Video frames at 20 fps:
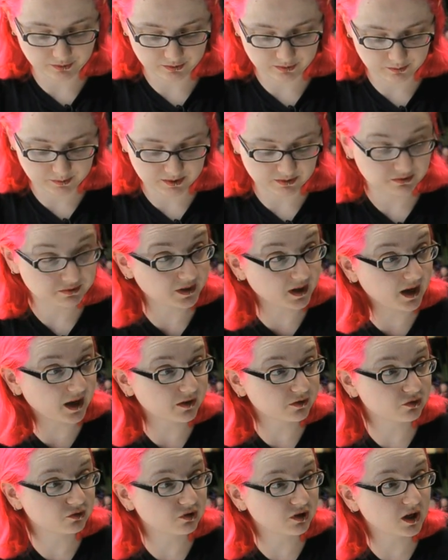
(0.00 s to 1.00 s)
There's a little bit of
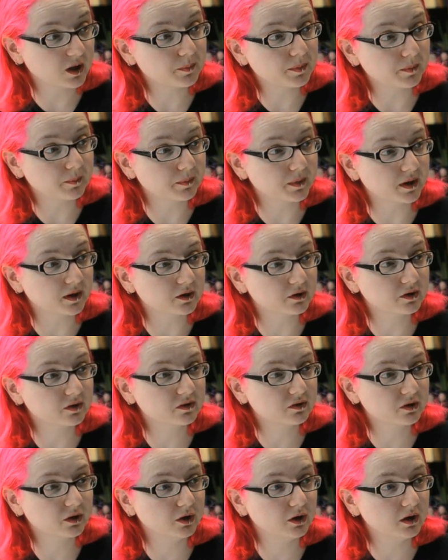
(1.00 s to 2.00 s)
flash chip, a, a
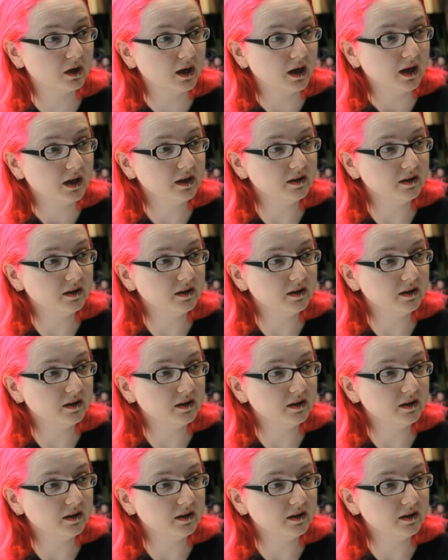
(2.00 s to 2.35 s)
crystal.